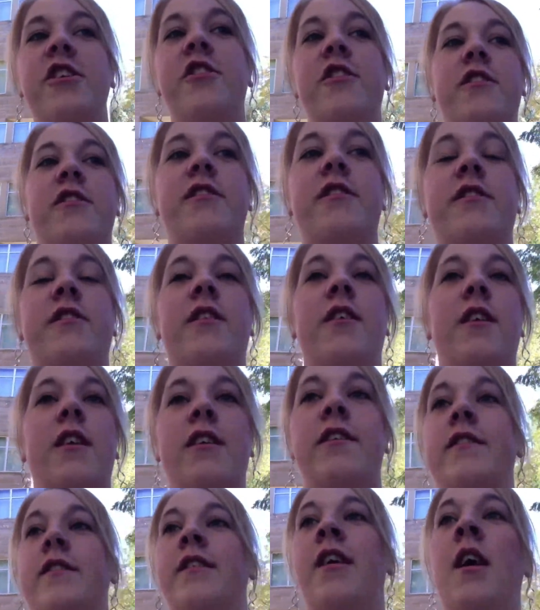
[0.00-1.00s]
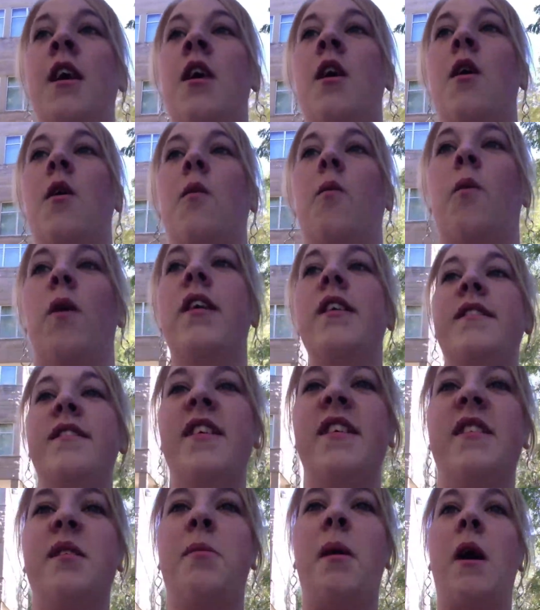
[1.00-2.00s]
just starts, What is
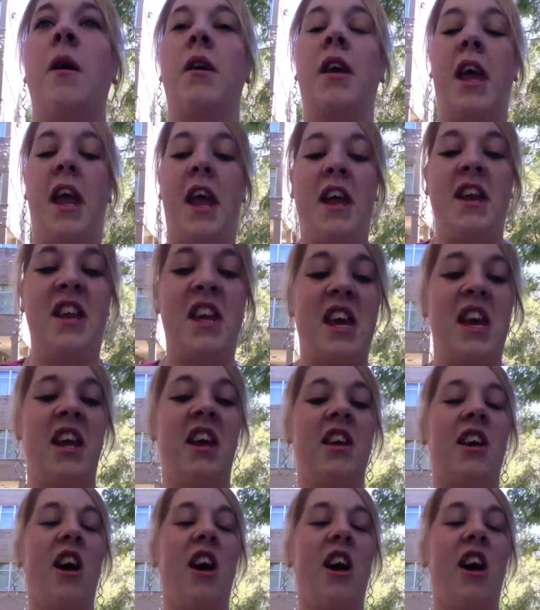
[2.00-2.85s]
this about candy and